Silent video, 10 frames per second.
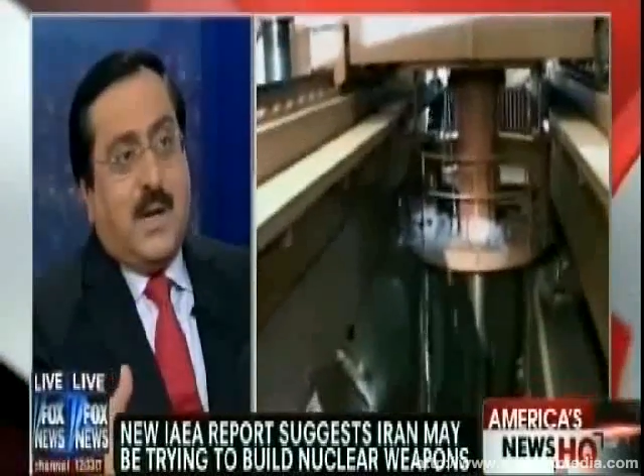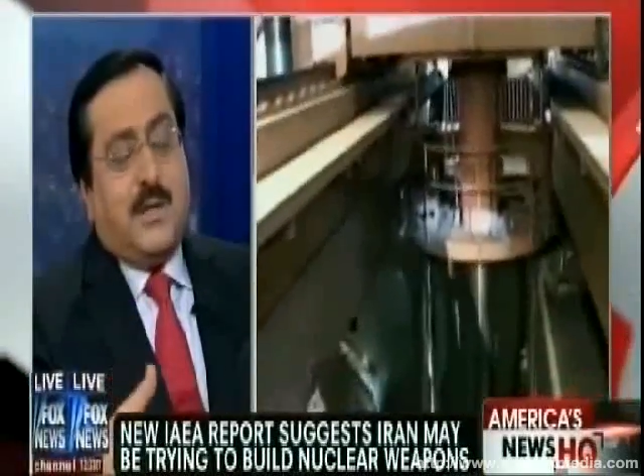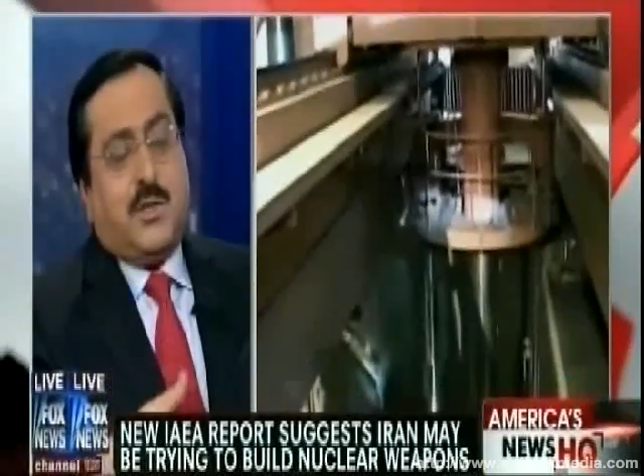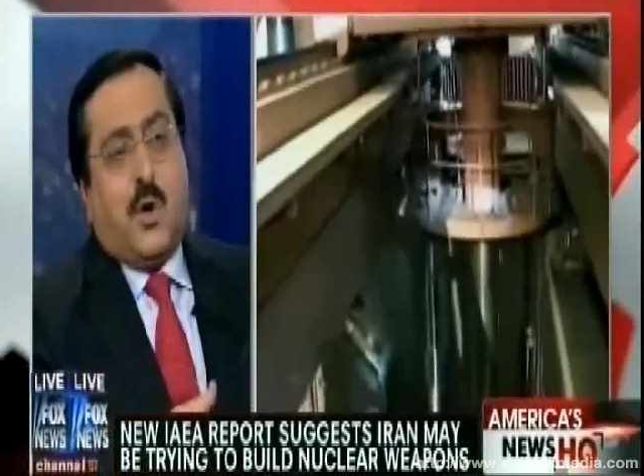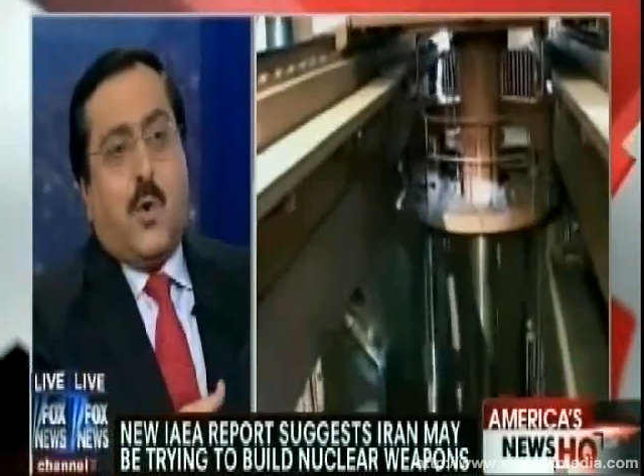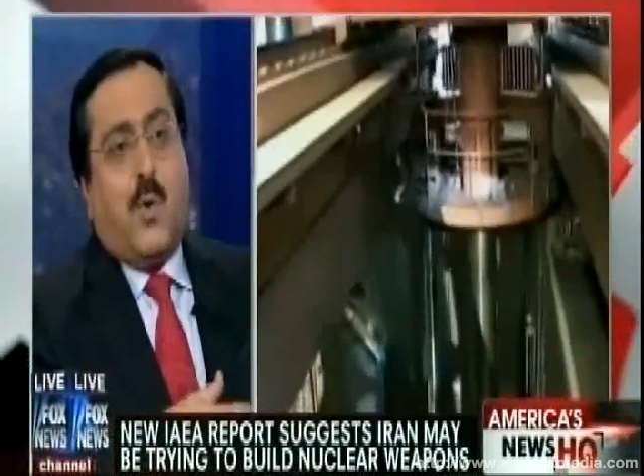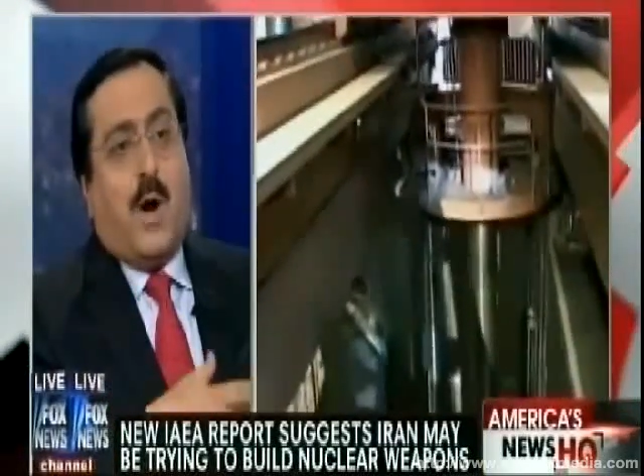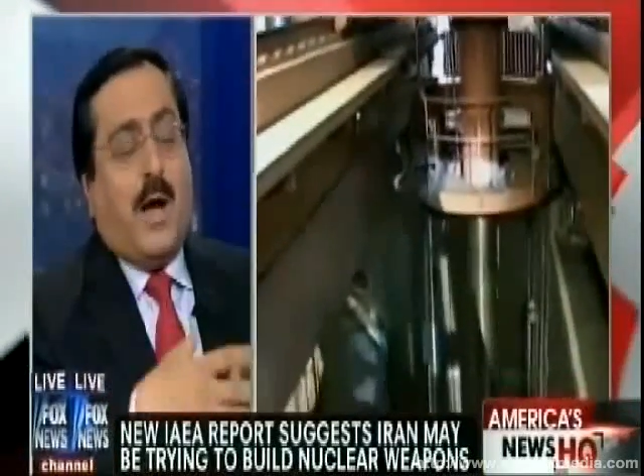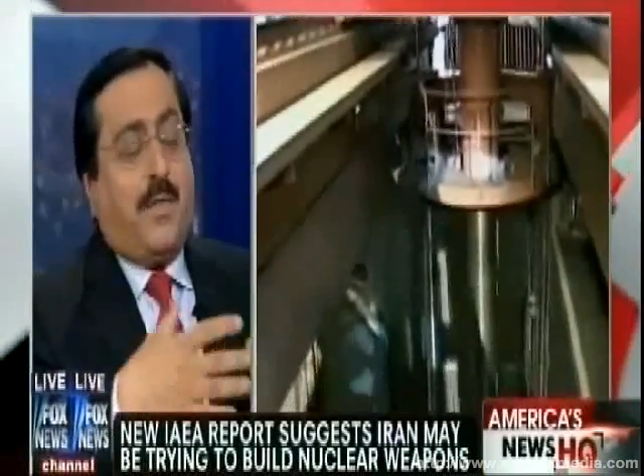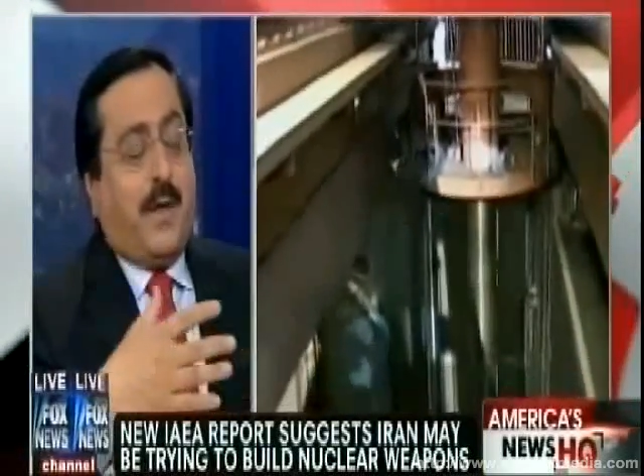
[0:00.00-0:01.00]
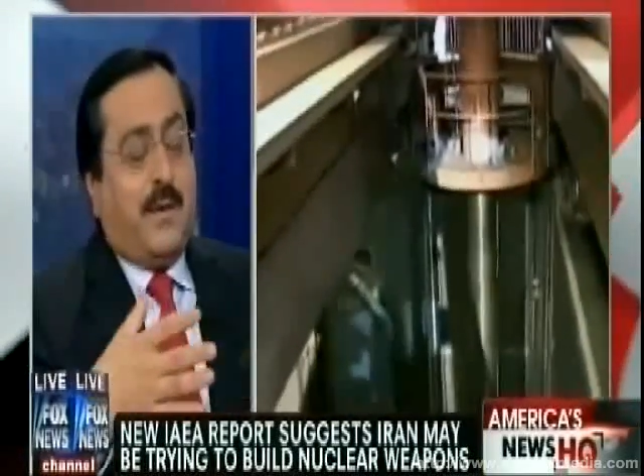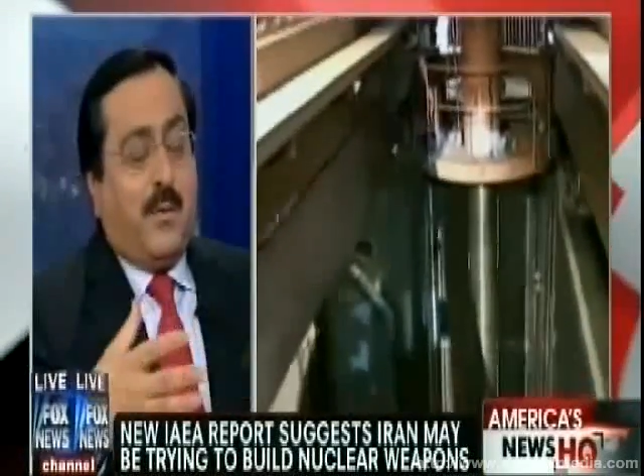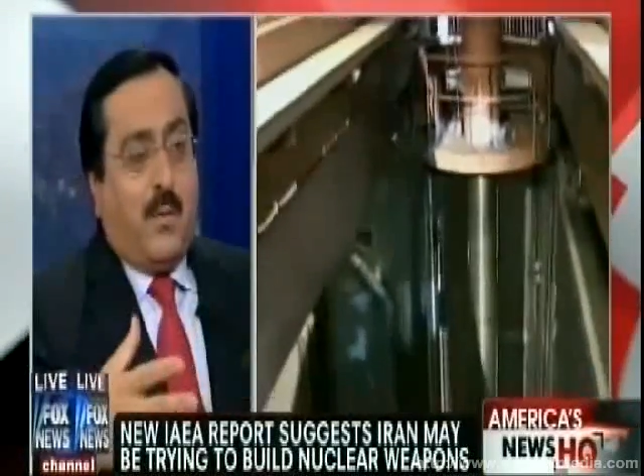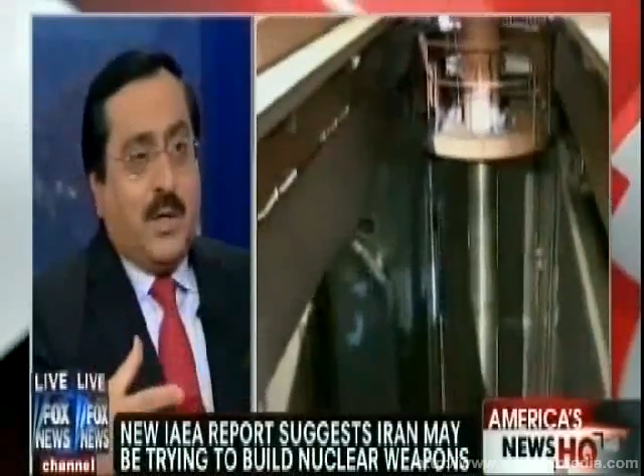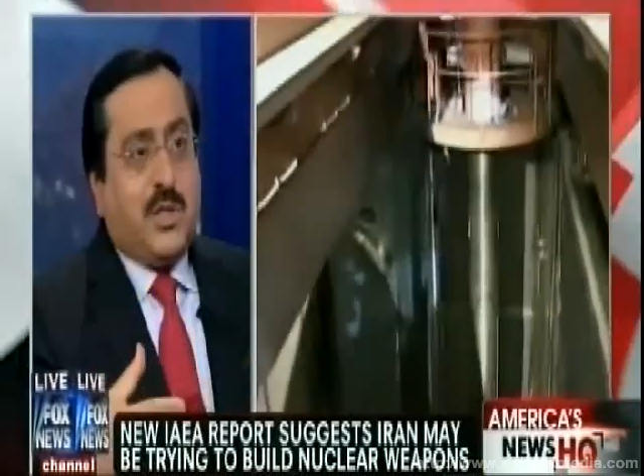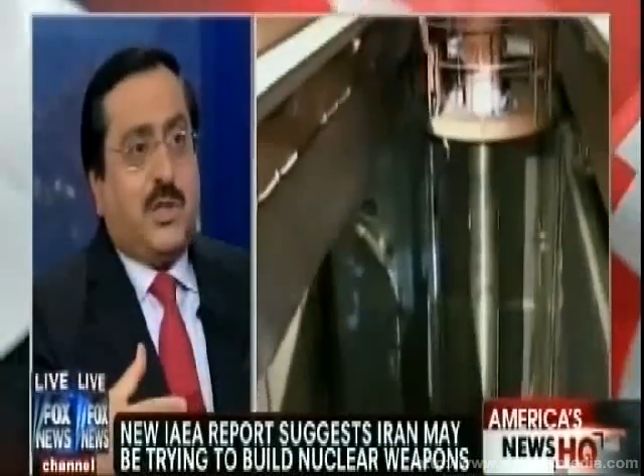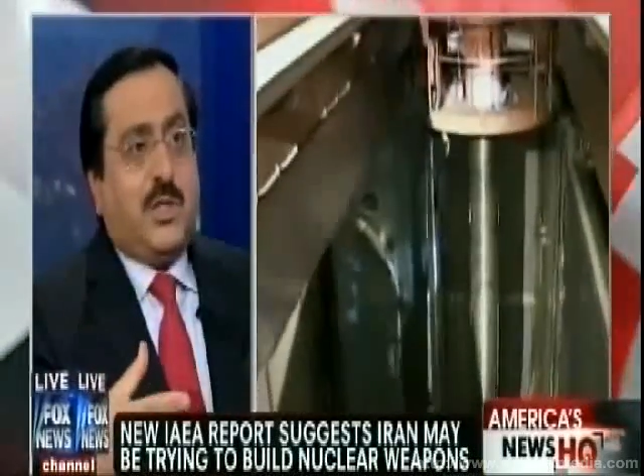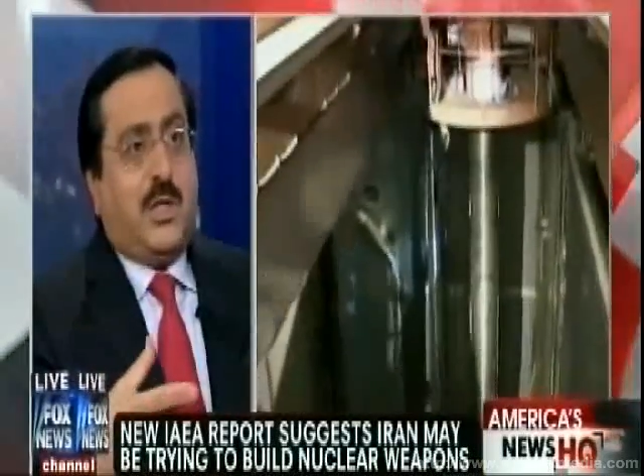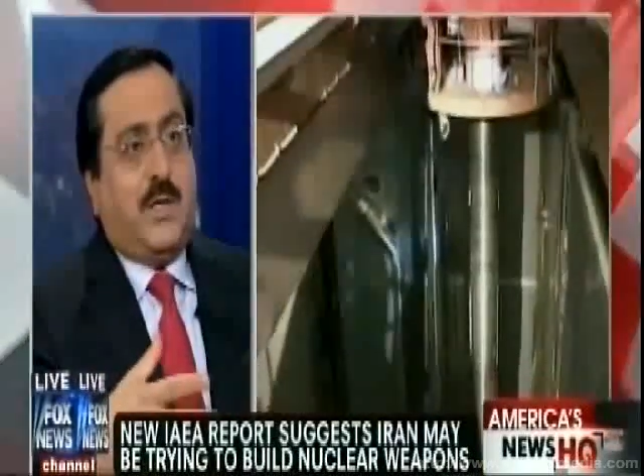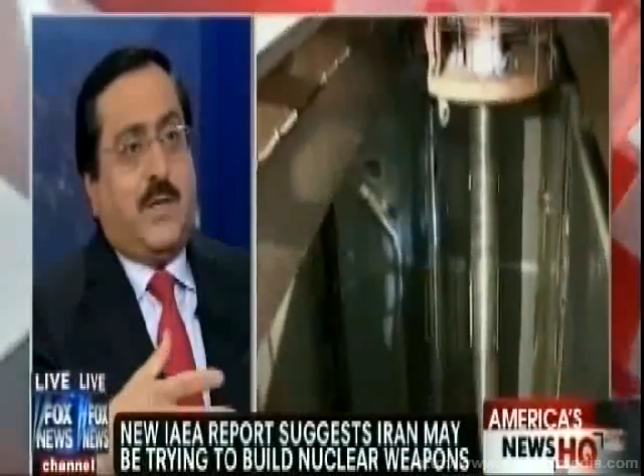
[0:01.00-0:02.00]
So I think that
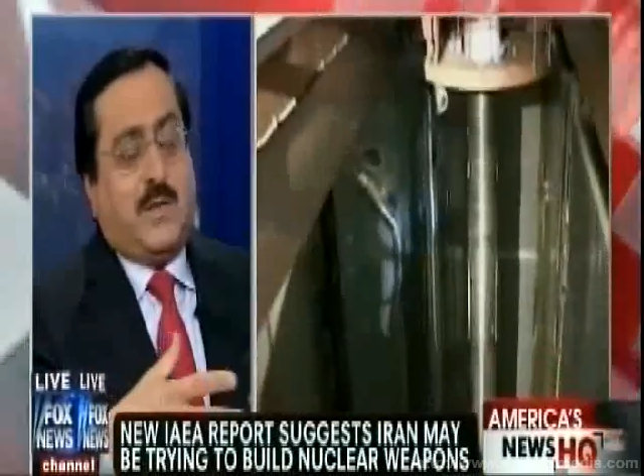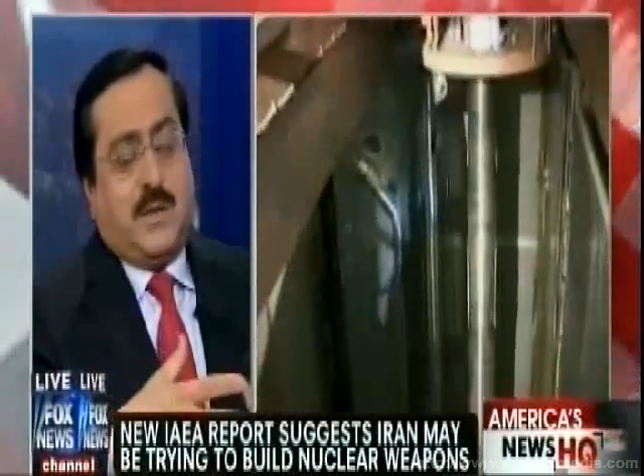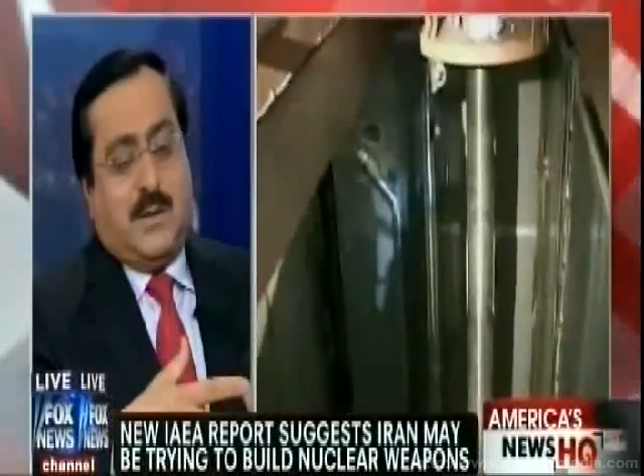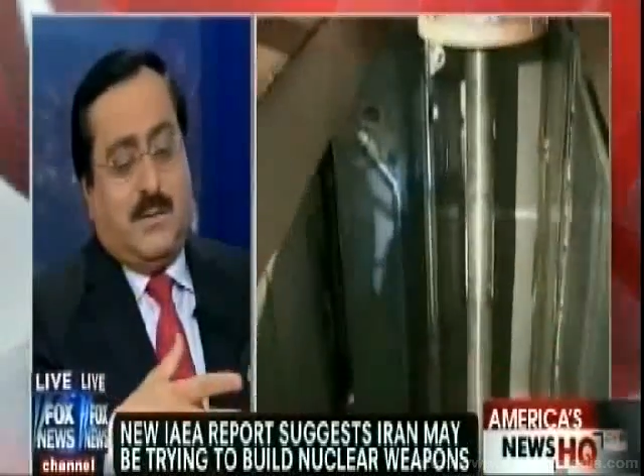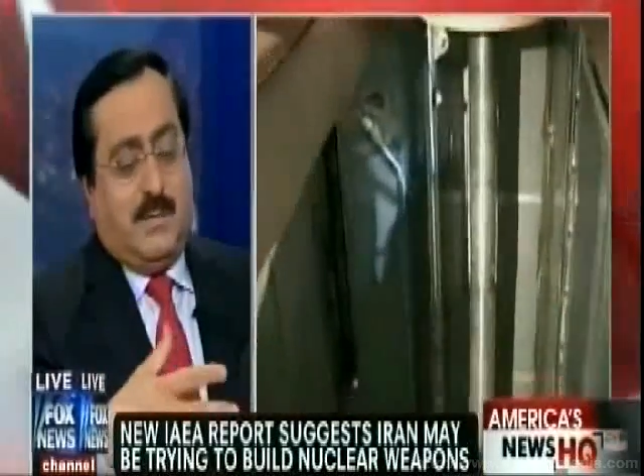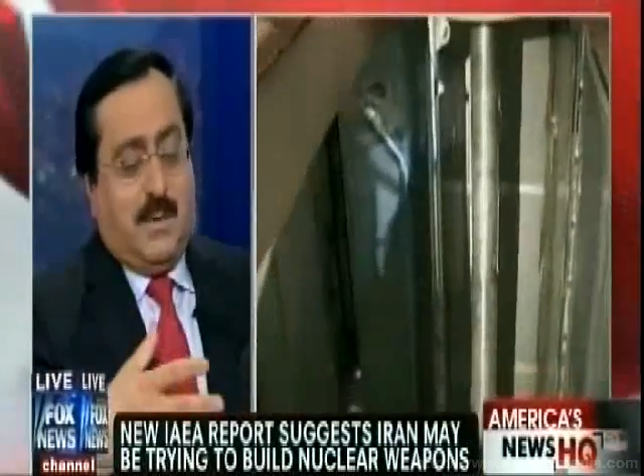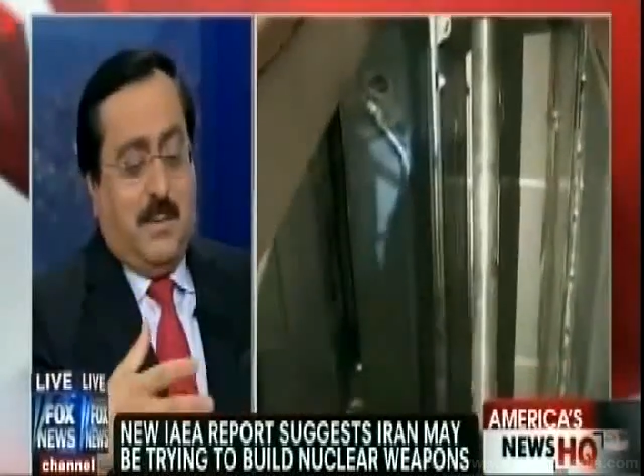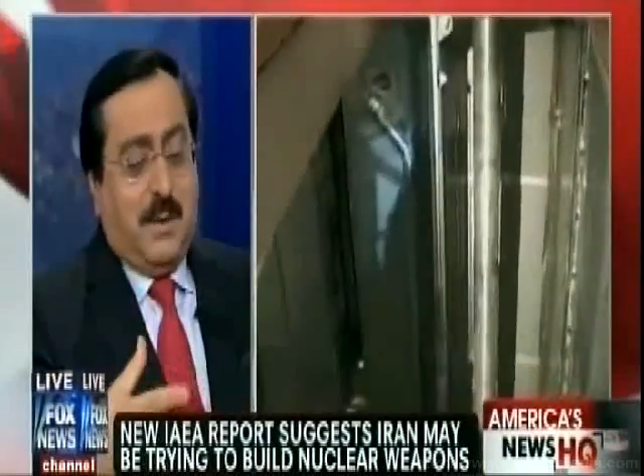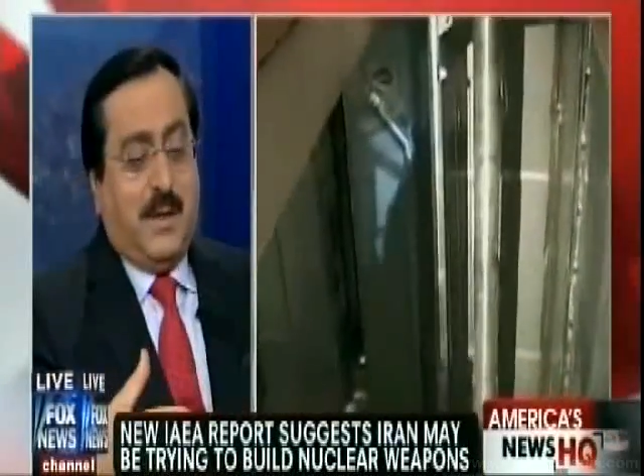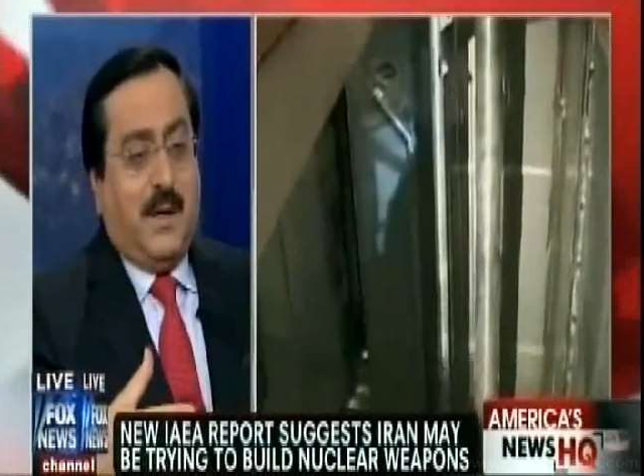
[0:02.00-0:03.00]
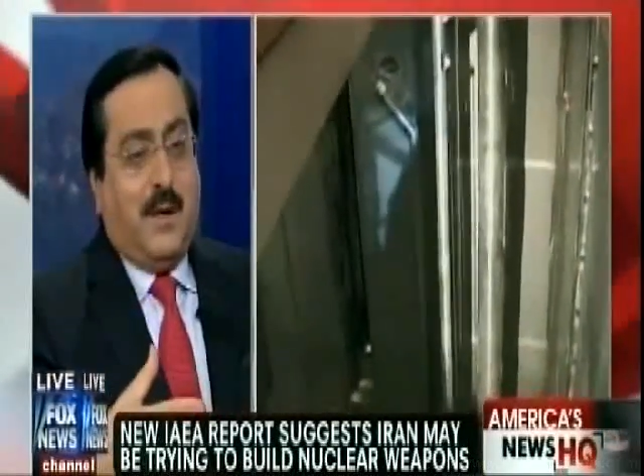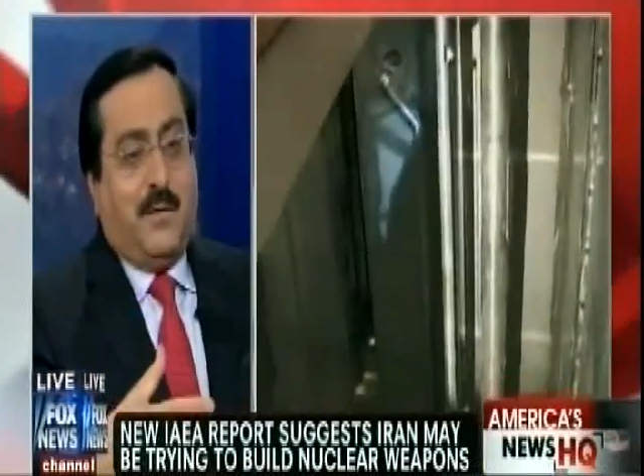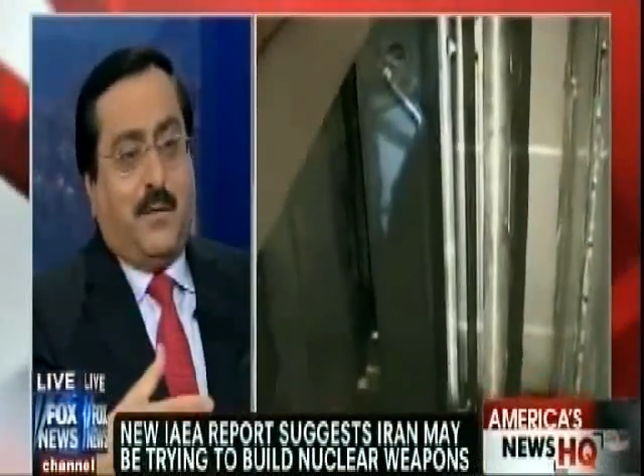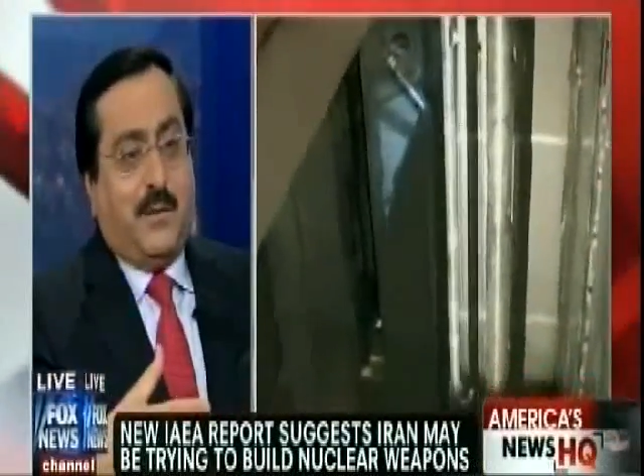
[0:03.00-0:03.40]
Washington is in the middle of